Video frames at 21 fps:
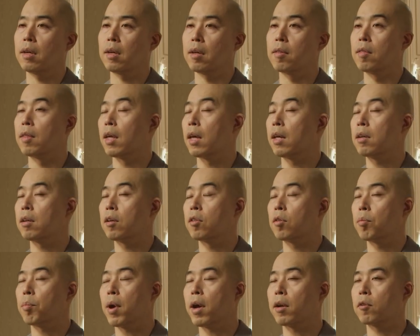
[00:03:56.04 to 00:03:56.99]
And then in
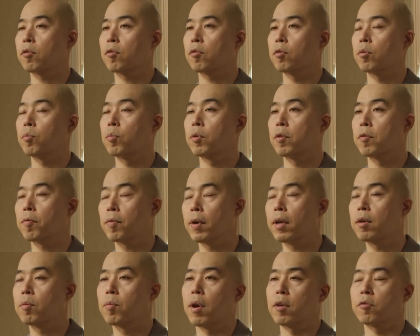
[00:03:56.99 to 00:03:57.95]
the practice room with a
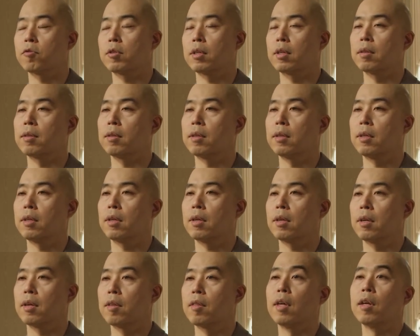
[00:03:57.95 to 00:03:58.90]
friend watching.
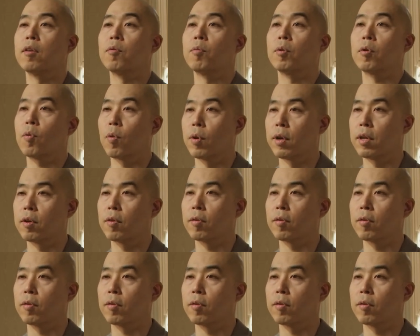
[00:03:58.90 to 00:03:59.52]
And then recording